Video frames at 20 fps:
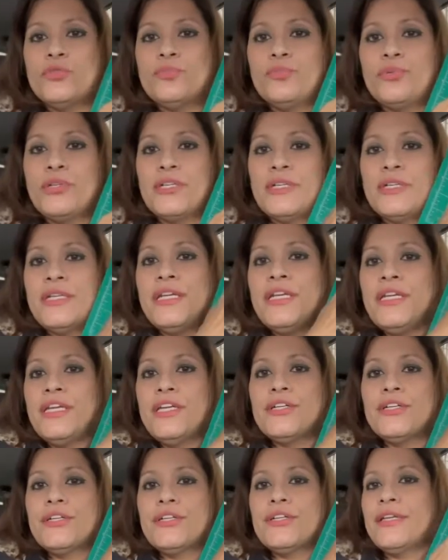put it in
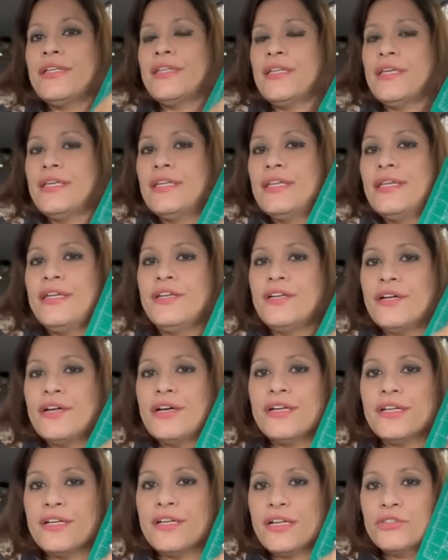here and then later
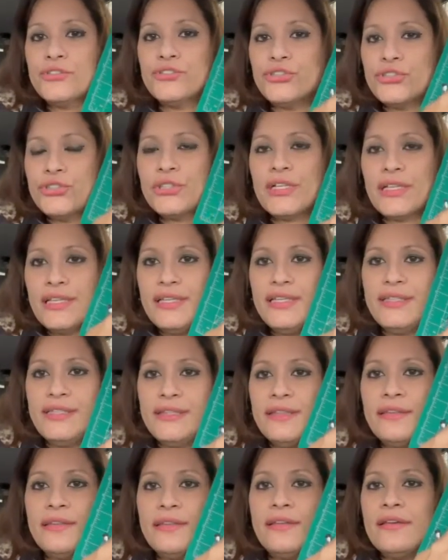on I'll just
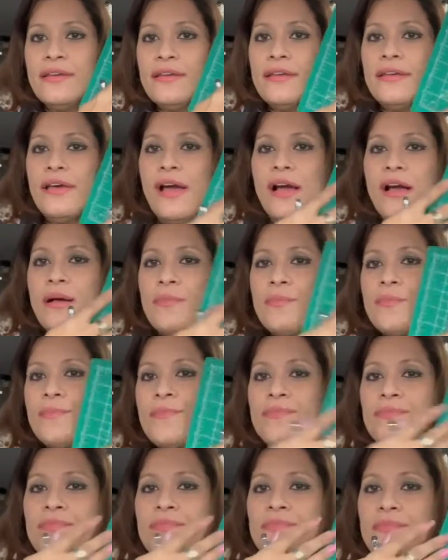clean um,
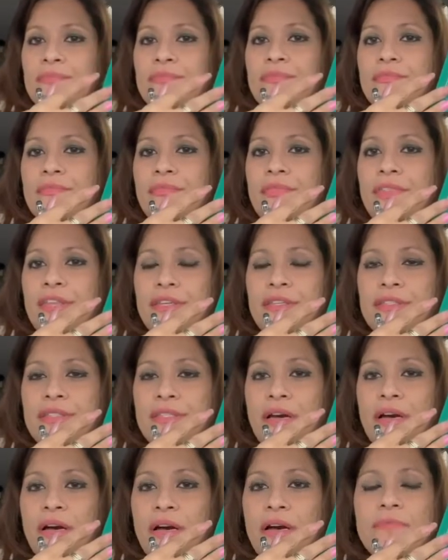this
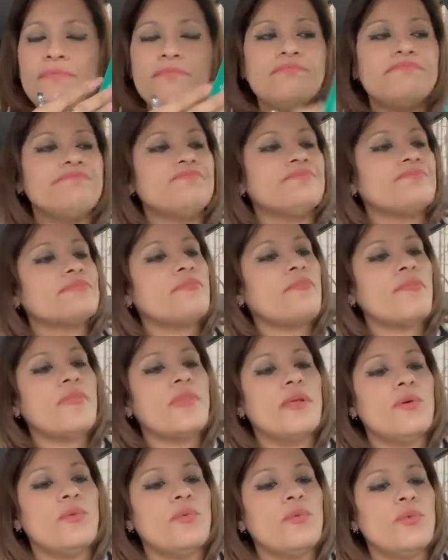up
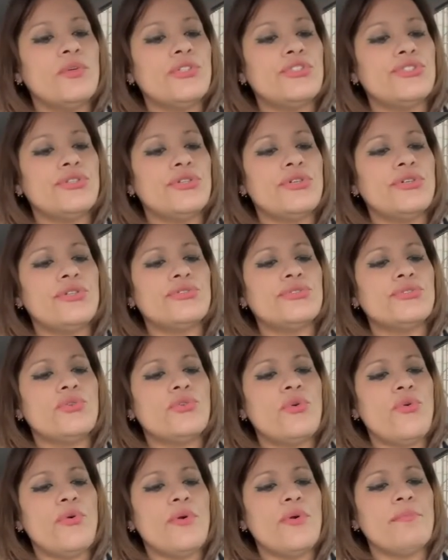with your girls
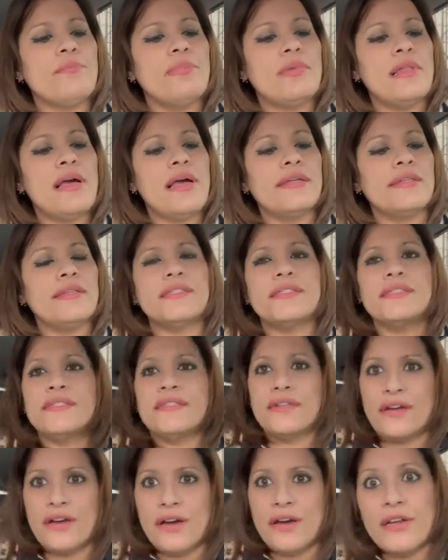going blind this is
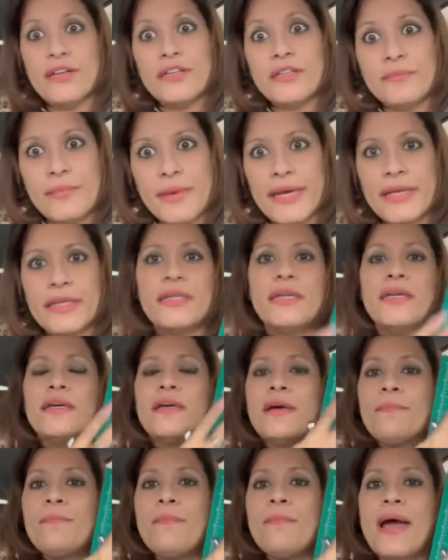a cutting mat
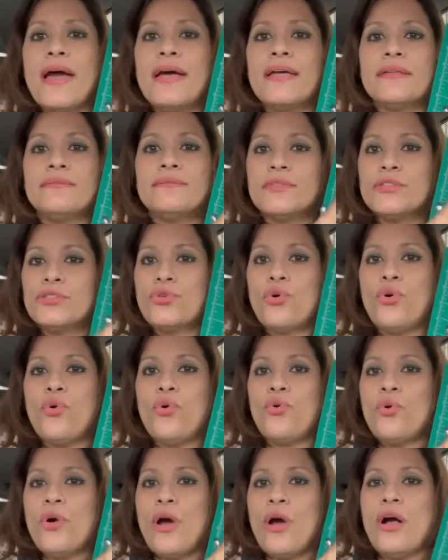mat.
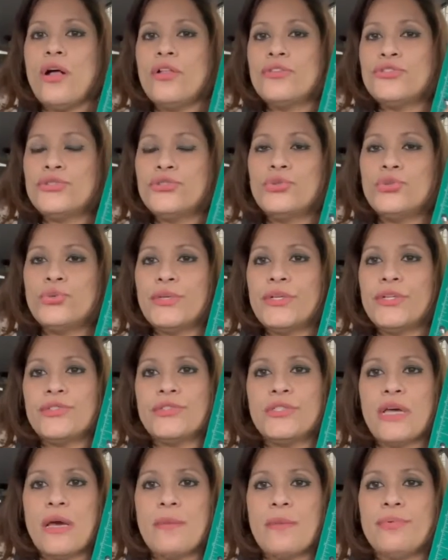So I'll just do it
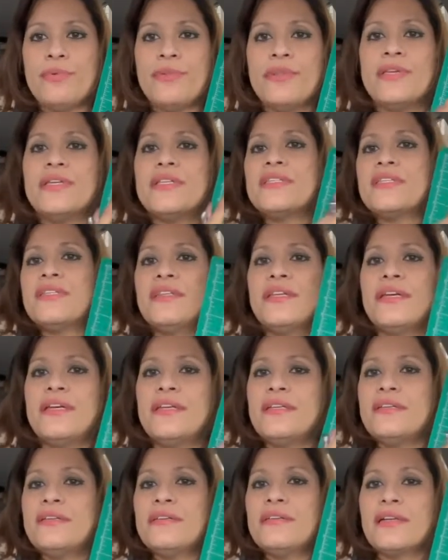on top of this and
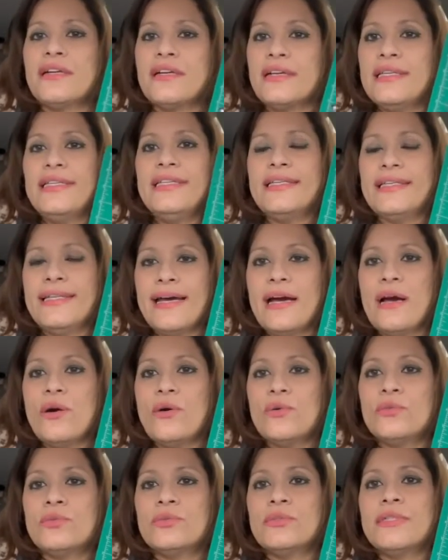then clean it
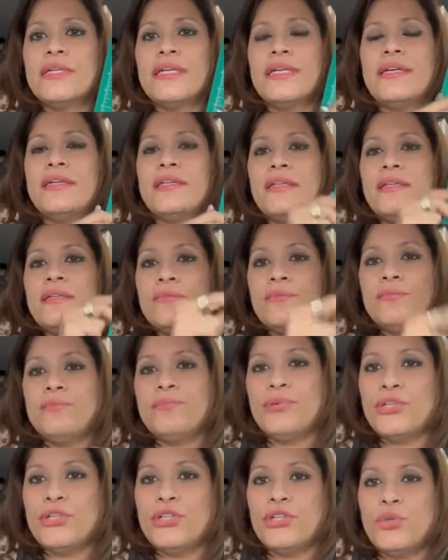out and then
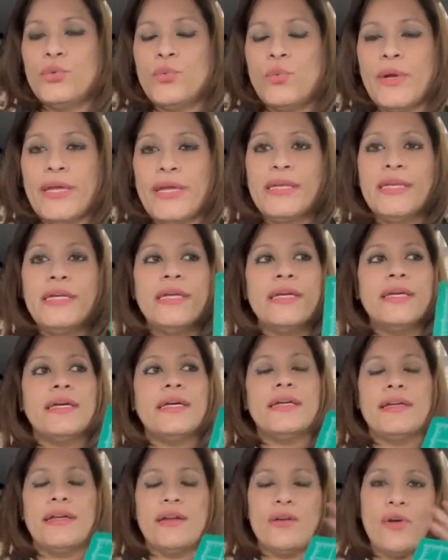put it away.
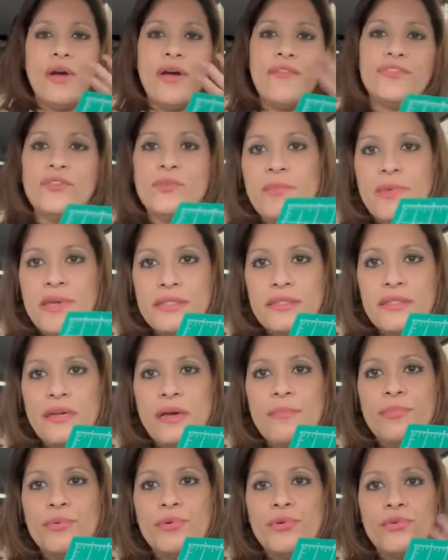And I don't have to mess
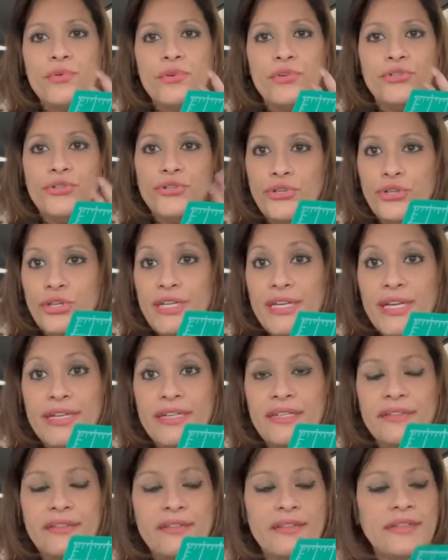up or dirty
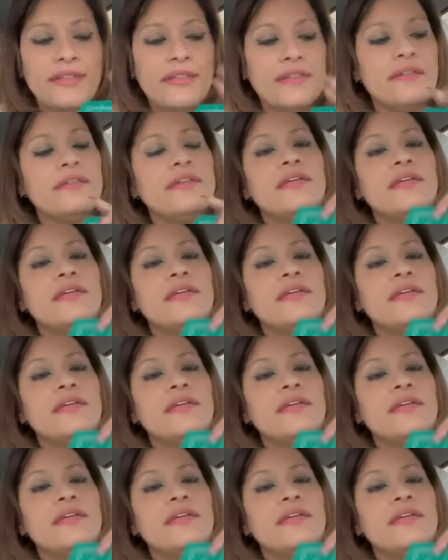anything.